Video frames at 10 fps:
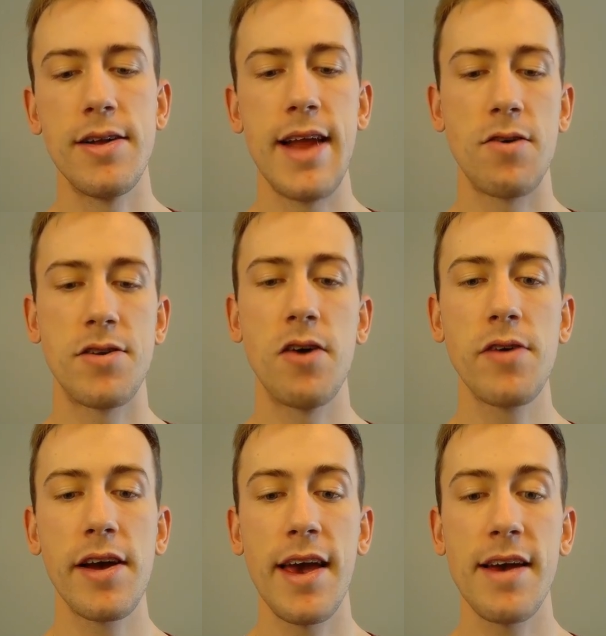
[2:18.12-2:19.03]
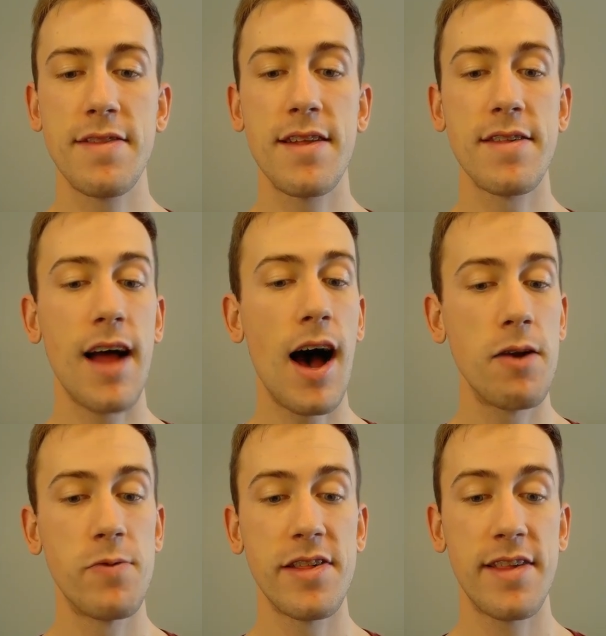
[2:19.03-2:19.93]
Now, Togekiss does
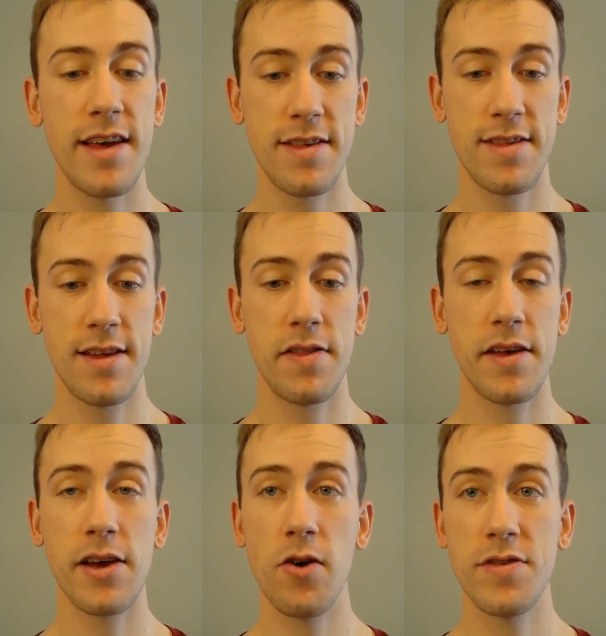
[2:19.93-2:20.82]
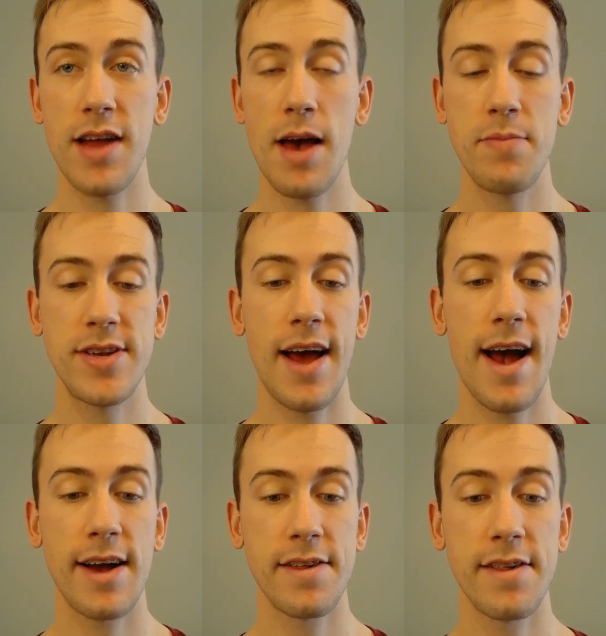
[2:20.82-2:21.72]
not resist the Ghost-type attacks,